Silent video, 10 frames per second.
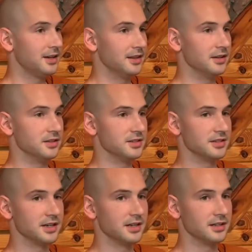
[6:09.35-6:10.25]
And
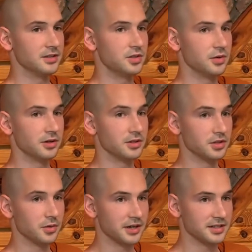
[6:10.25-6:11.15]
there's
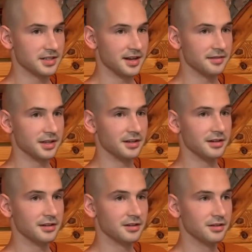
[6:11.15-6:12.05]
227